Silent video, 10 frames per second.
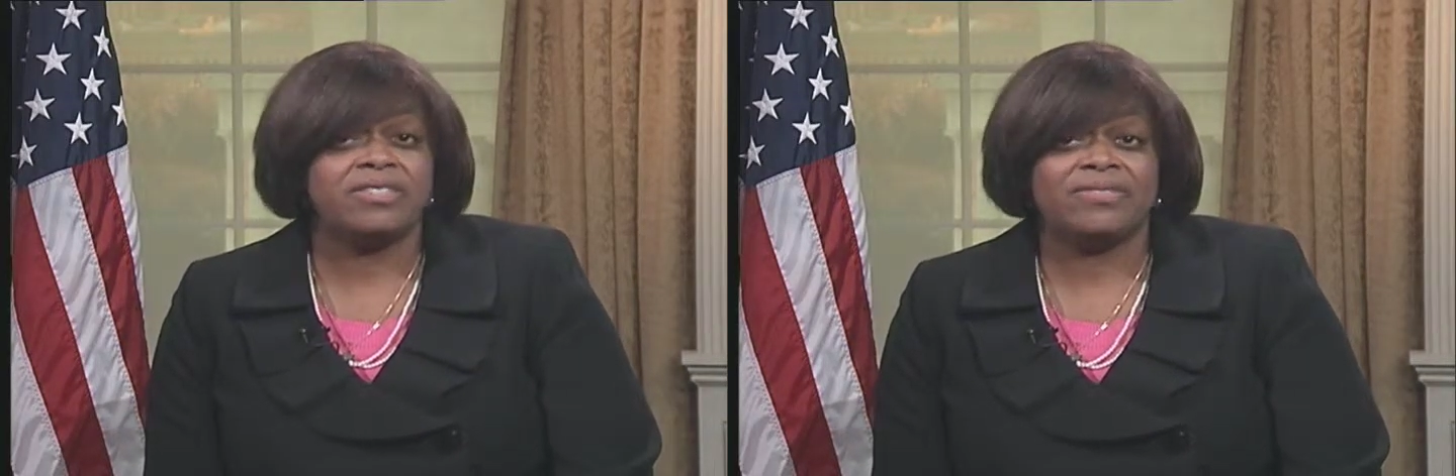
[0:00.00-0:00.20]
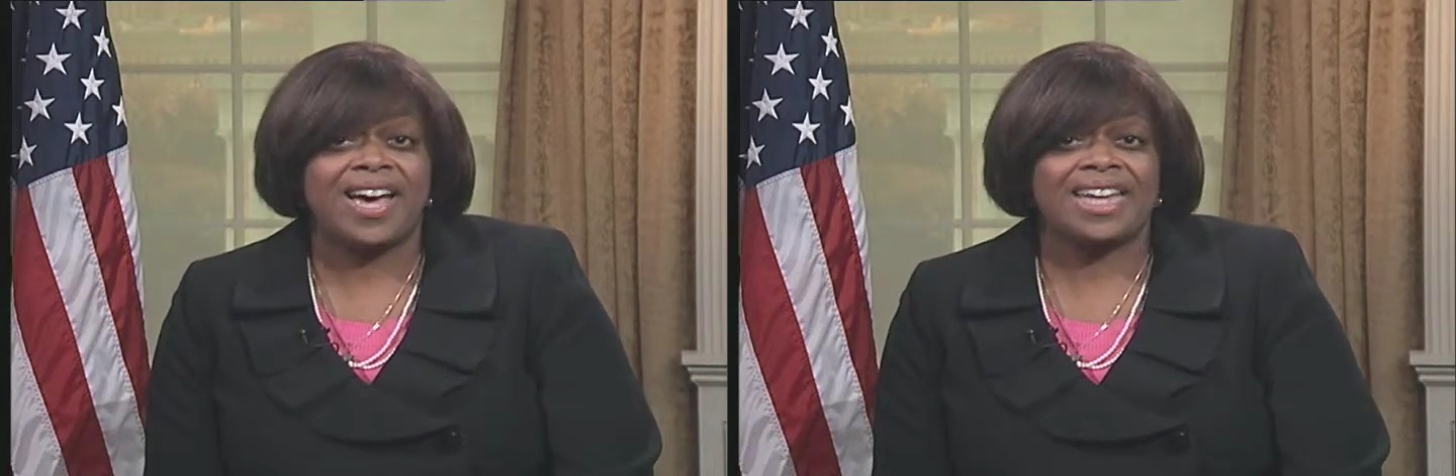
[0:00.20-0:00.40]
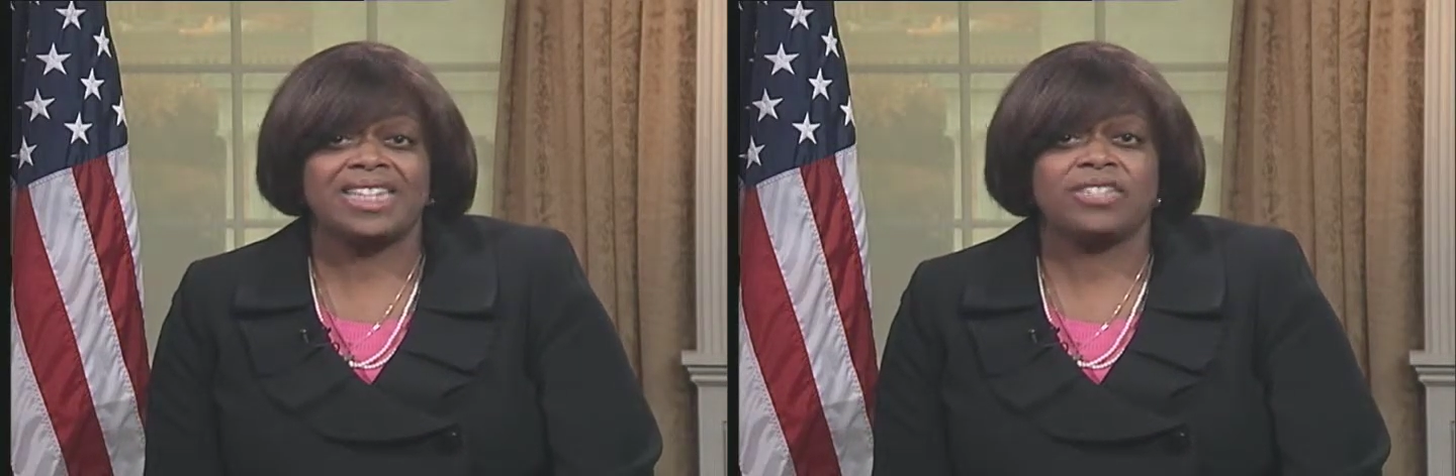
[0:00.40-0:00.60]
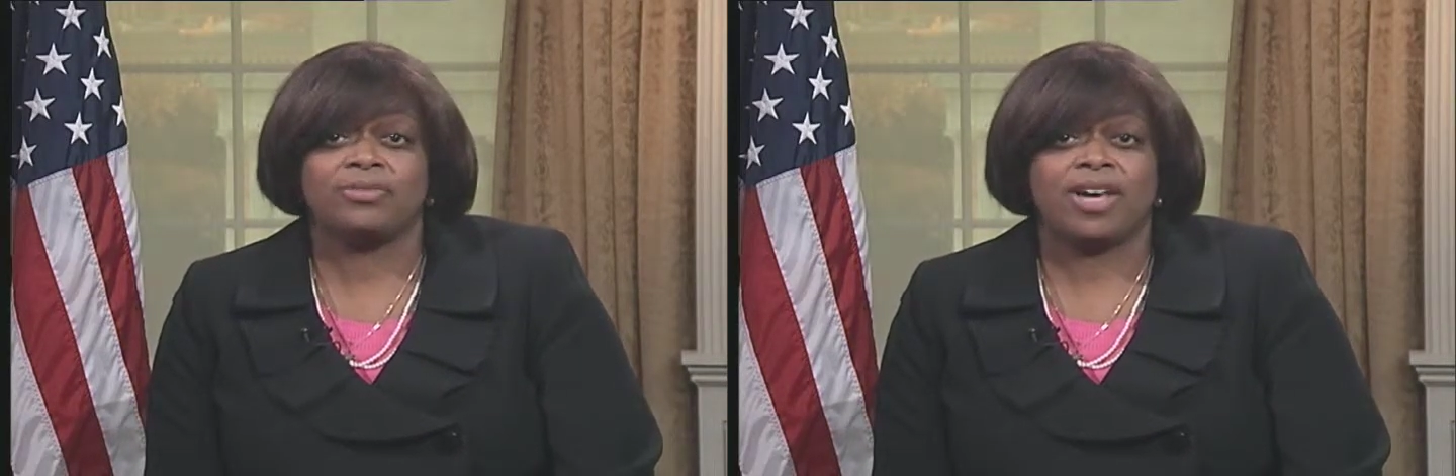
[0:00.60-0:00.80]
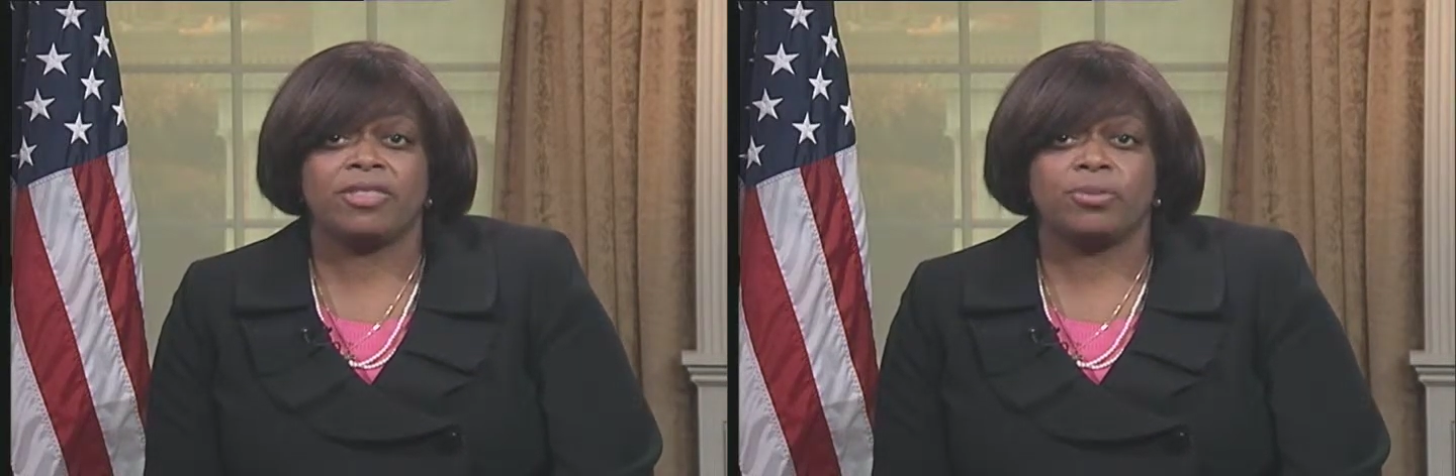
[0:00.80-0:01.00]
violence
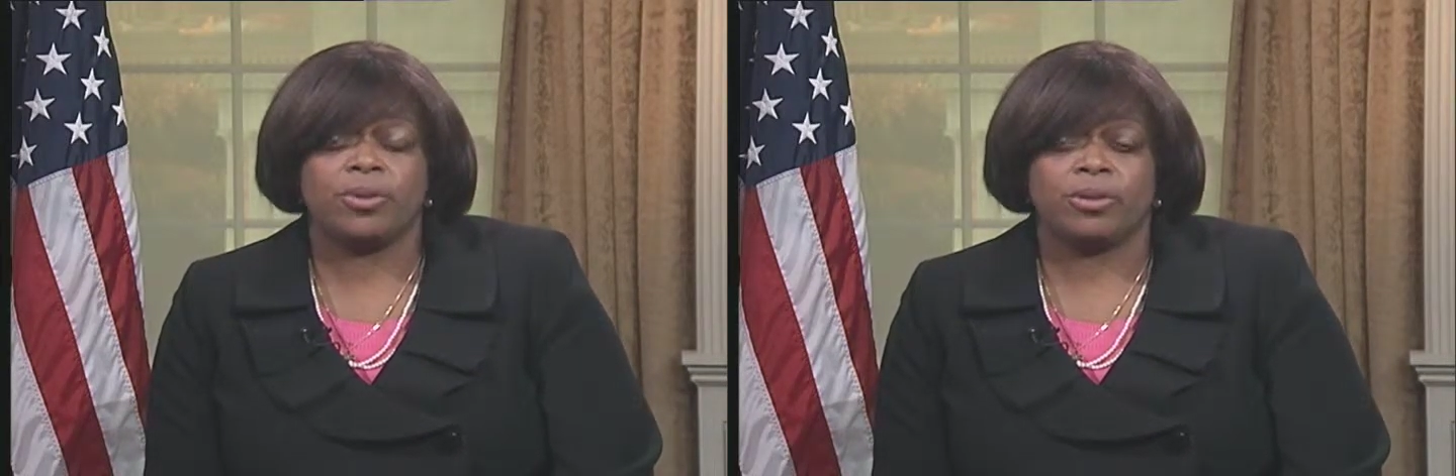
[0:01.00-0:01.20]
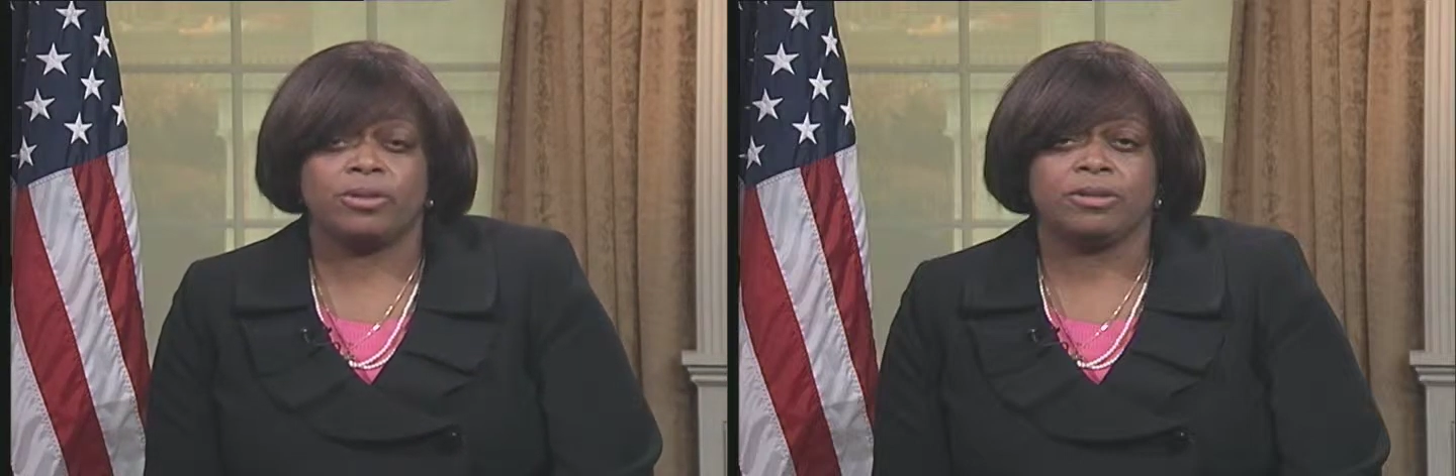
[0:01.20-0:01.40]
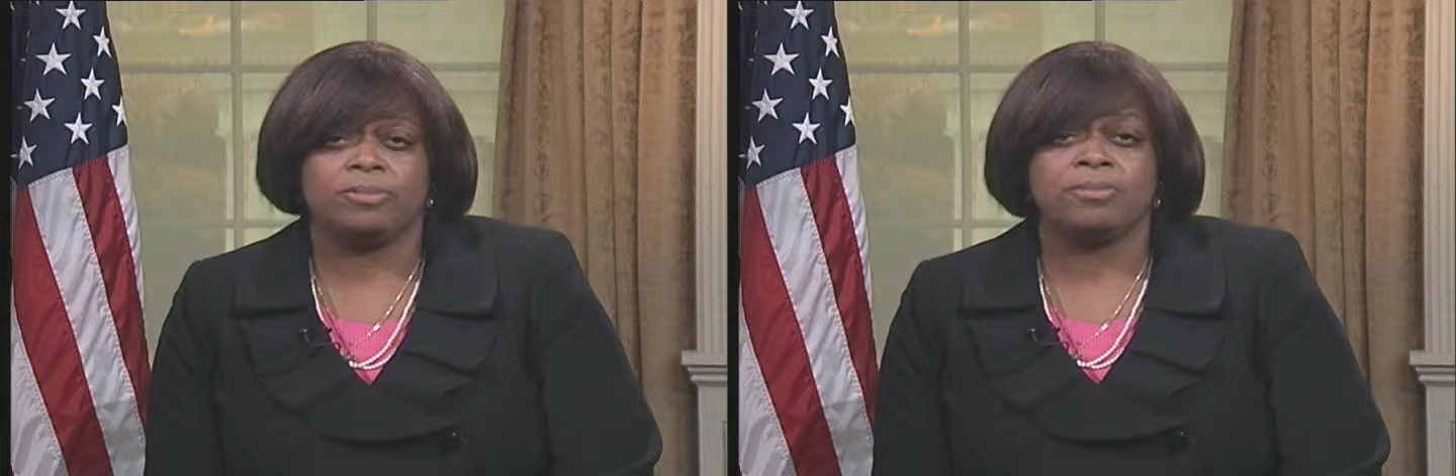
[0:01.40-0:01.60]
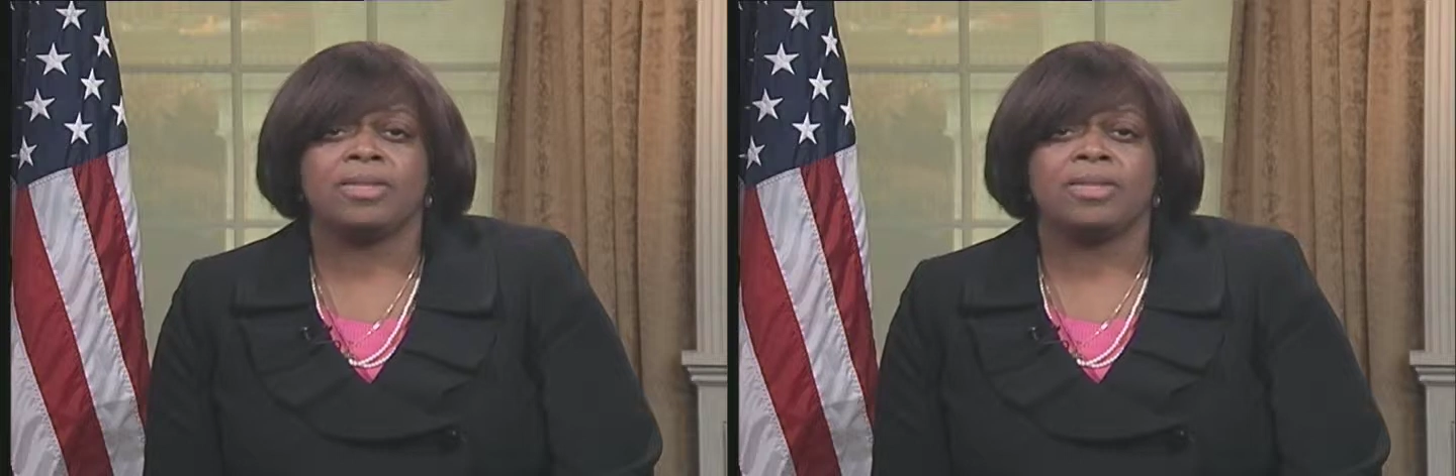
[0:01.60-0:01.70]
around the world